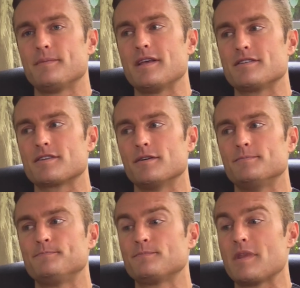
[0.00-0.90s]
And
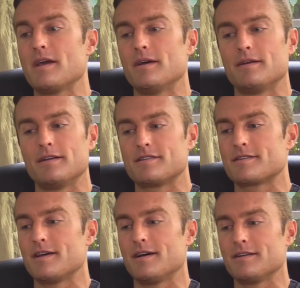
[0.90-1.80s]
so yeah,
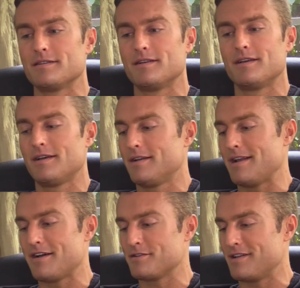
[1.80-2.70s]
it's uh,
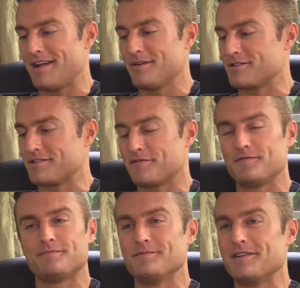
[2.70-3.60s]
now now it's
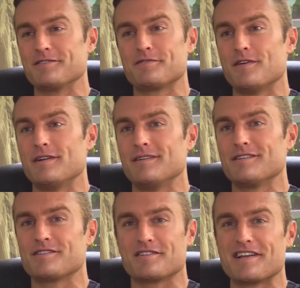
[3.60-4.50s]
just you know it's fun.
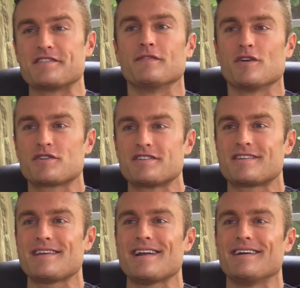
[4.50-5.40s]
There's a sense of
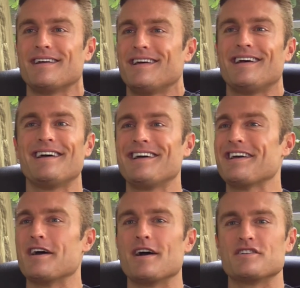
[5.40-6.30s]
urgency, and I
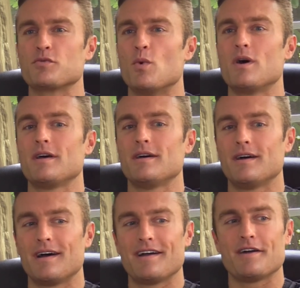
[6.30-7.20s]
I just want
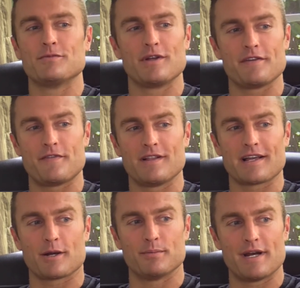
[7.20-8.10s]
to. I really feel
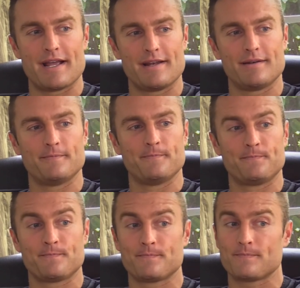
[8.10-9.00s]
like our brand
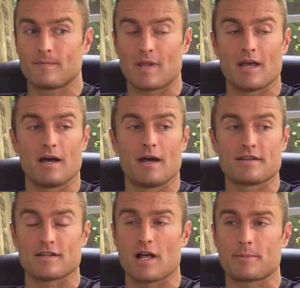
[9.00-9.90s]
uh,
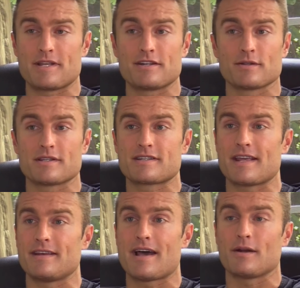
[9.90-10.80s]
has a lot of potential to
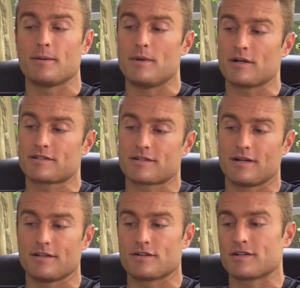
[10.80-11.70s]
stand out amongst
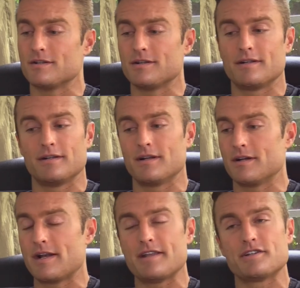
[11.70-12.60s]
others on,
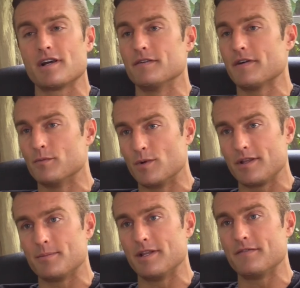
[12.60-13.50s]
on any shelf. I
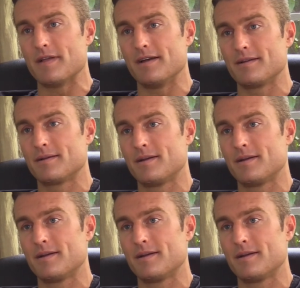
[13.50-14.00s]
really believe that.